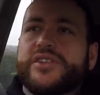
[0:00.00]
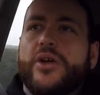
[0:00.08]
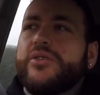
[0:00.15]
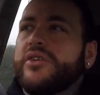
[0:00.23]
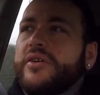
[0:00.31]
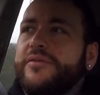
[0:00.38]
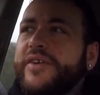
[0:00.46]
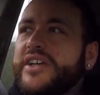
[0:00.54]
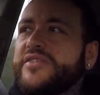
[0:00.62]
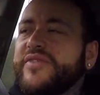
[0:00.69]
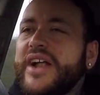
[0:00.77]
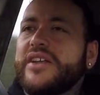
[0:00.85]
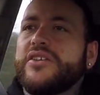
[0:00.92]
Don't look at face
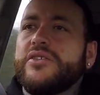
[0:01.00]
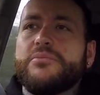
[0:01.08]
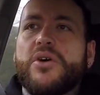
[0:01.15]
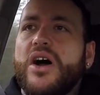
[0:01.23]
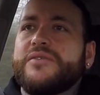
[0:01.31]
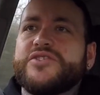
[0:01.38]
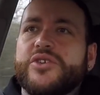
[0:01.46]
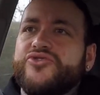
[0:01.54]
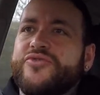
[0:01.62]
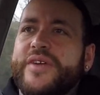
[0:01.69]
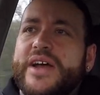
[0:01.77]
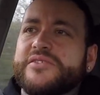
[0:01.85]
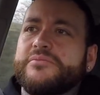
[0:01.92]
value. It might have
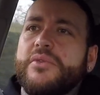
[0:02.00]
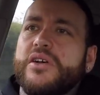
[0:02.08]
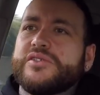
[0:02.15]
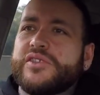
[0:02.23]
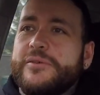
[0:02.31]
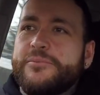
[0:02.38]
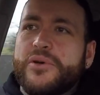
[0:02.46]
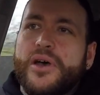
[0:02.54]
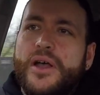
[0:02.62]
200,000 miles on it, but